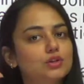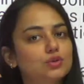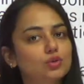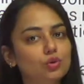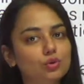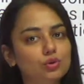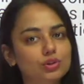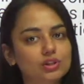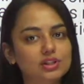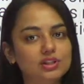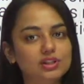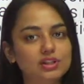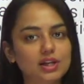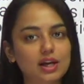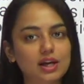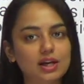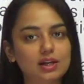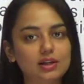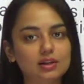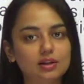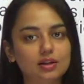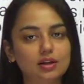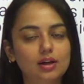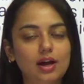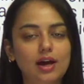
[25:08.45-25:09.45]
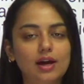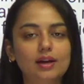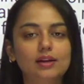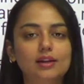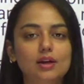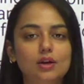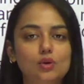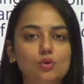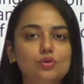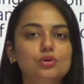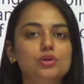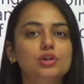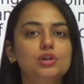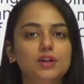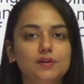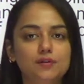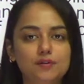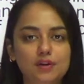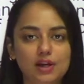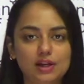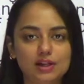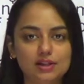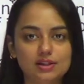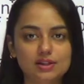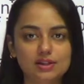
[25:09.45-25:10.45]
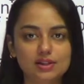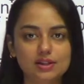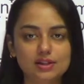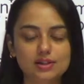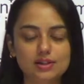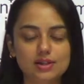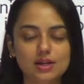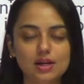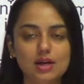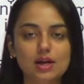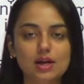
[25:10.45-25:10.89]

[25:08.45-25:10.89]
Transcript: own state and their own grievances.